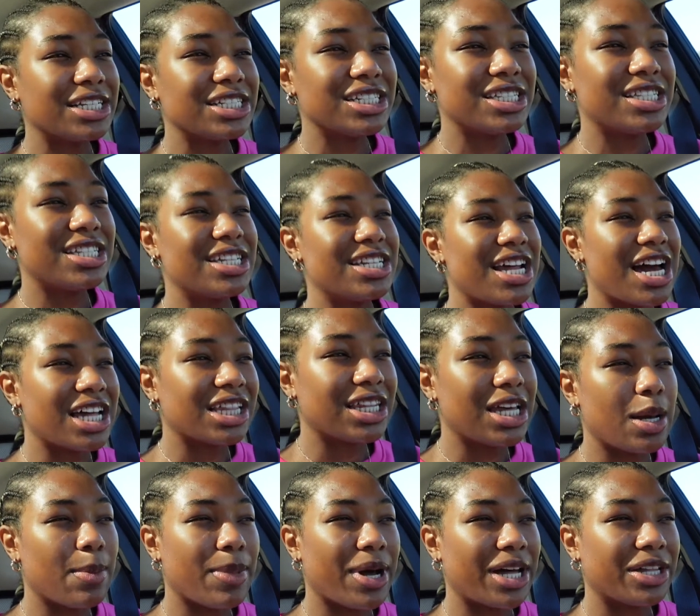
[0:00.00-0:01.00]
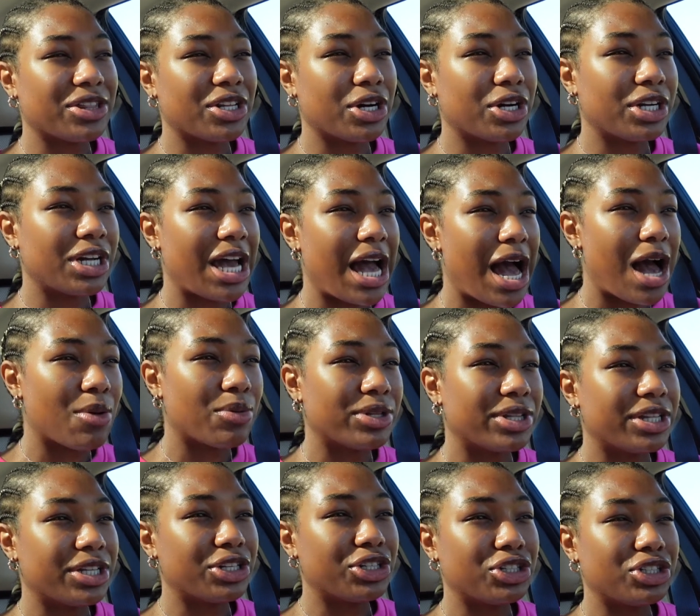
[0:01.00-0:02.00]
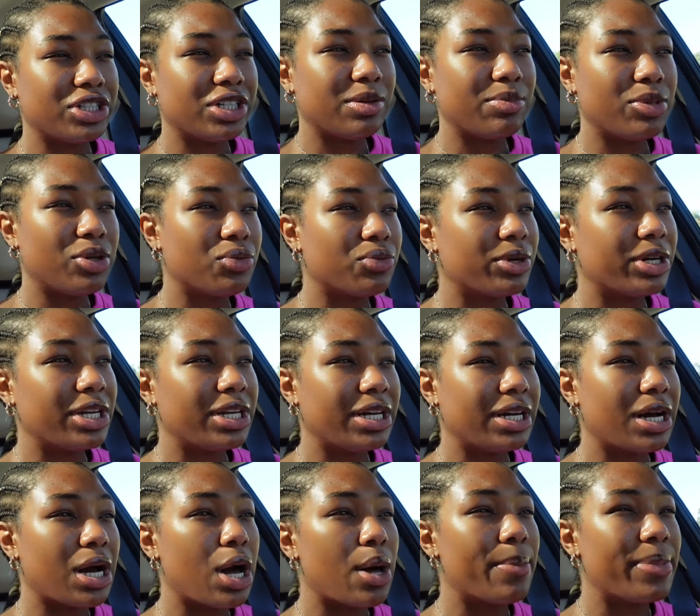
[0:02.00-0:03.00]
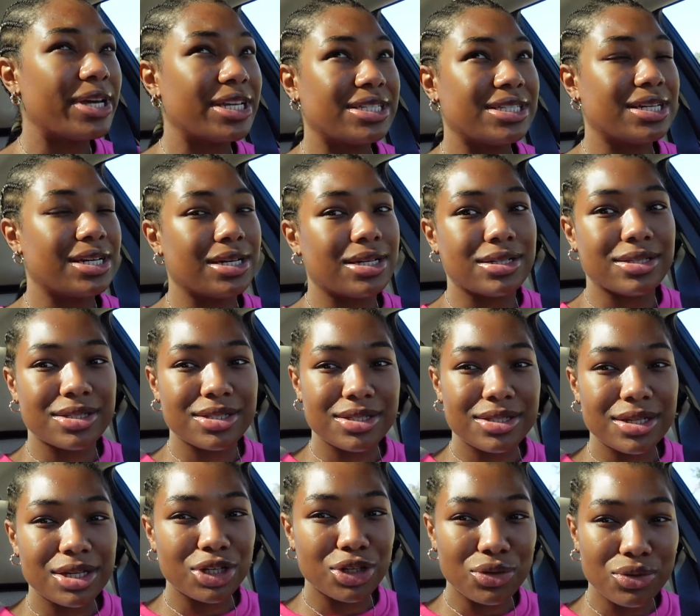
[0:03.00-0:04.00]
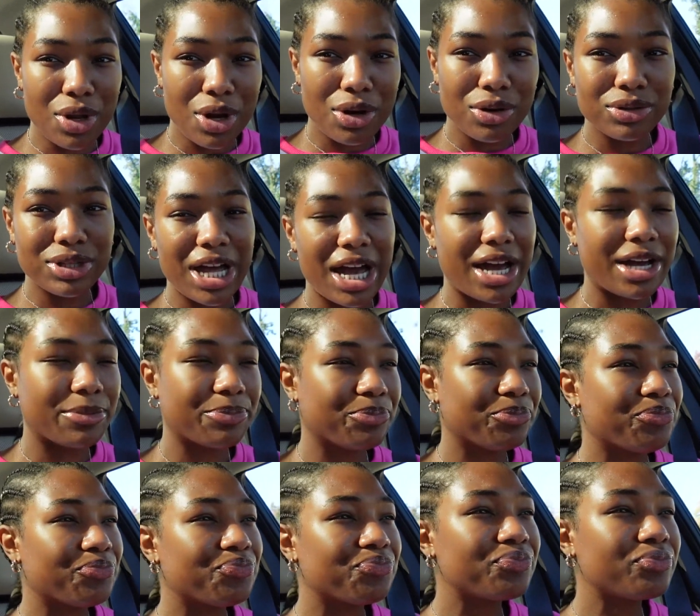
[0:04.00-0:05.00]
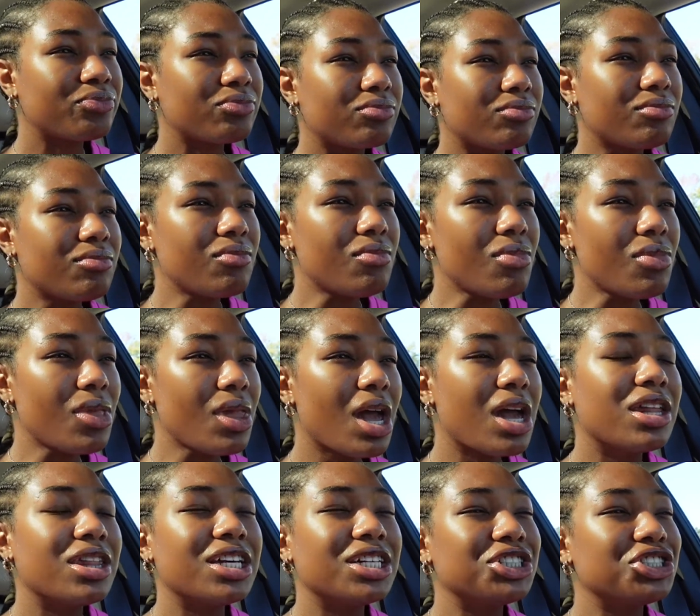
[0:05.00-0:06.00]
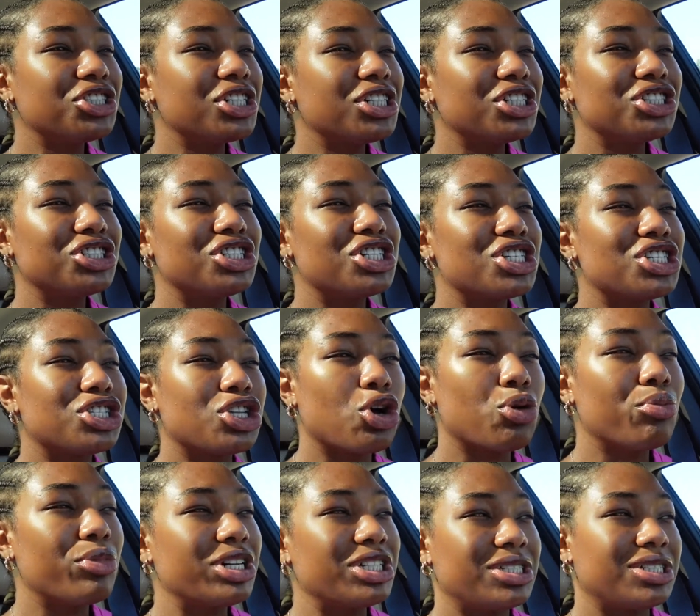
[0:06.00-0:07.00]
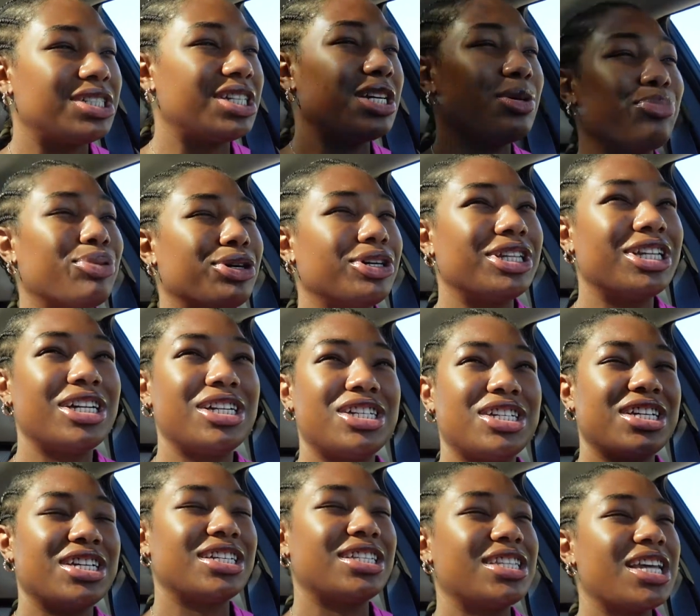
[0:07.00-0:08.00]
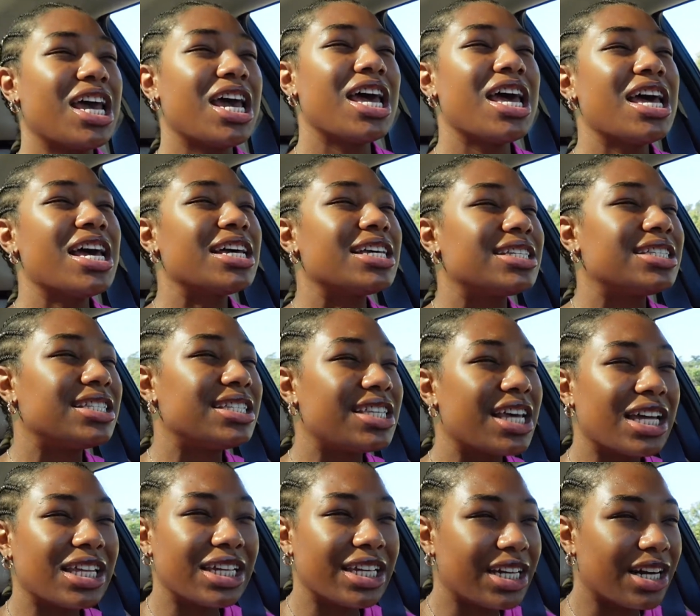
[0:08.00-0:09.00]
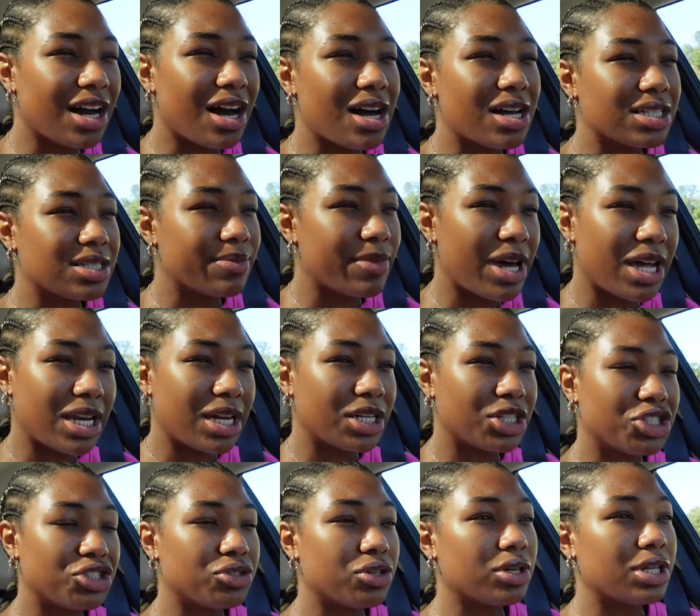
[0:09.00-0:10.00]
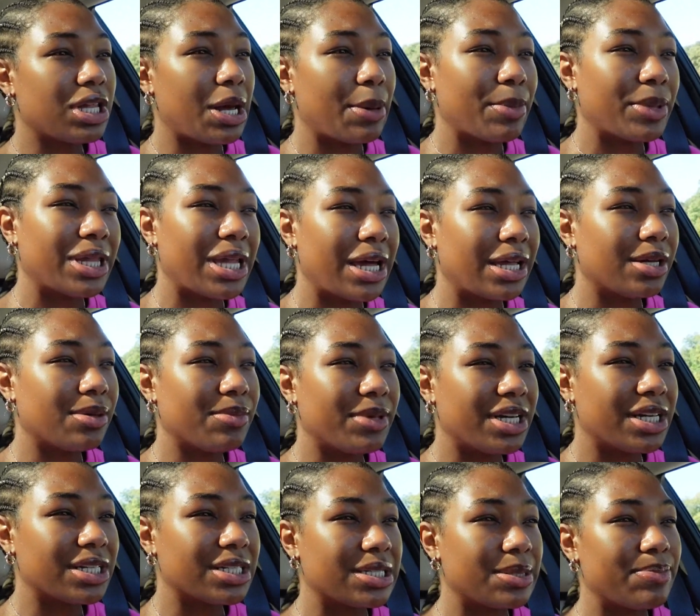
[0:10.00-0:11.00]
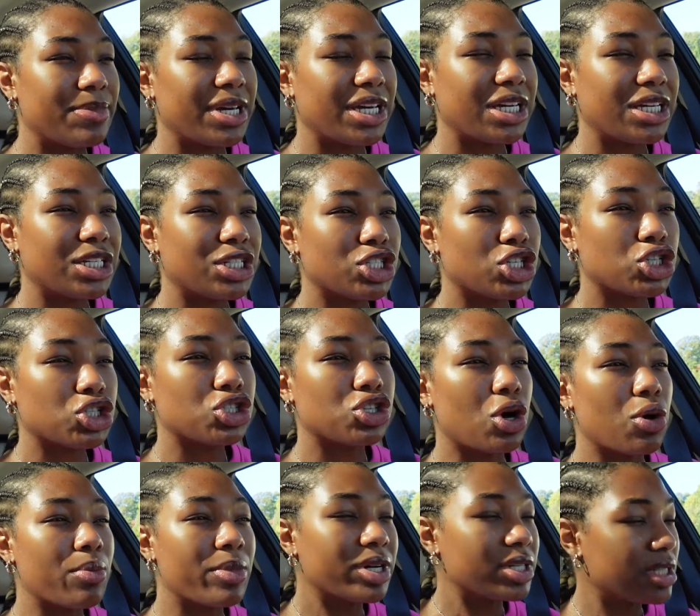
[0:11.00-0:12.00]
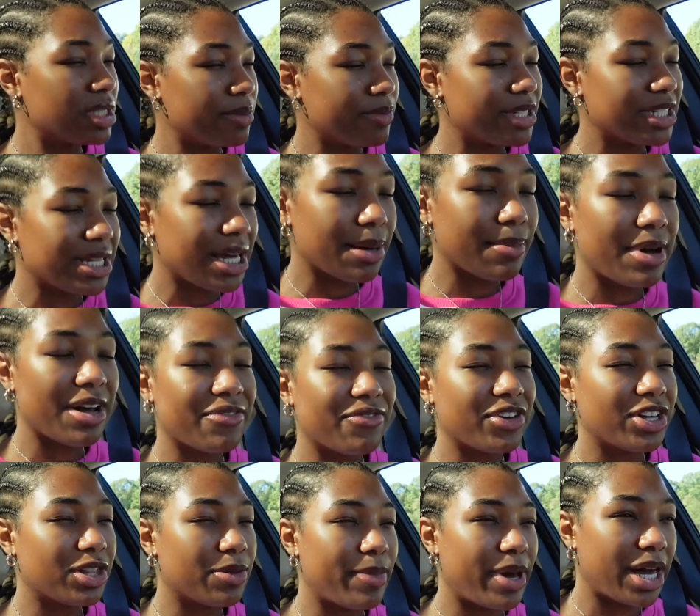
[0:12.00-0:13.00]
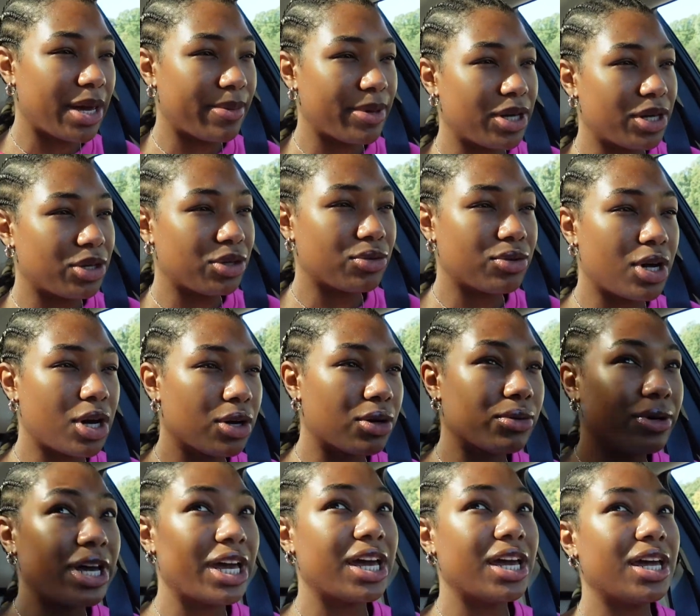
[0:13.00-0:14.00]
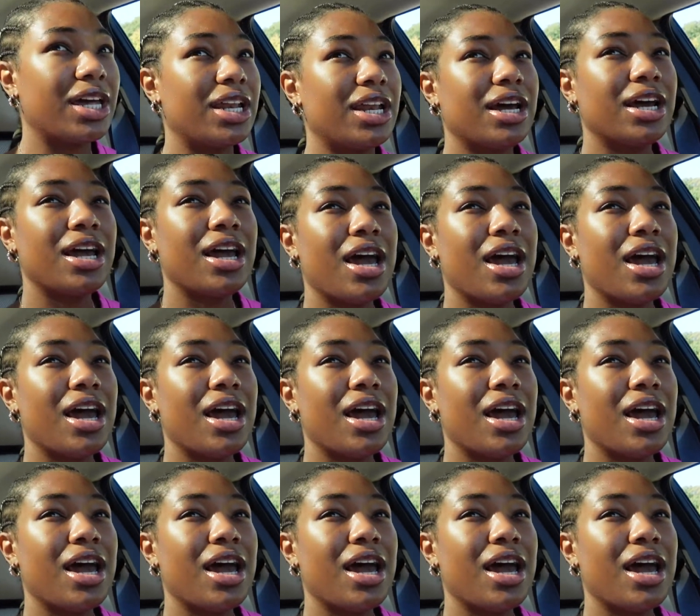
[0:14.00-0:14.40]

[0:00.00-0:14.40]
just did not think by 30 I would literally be running a business, you know. Like, and this shit is just so much deeper than just selling cosmetics, you know. Like Meilani Minks means so much to me. It's like my 5th baby, you know, and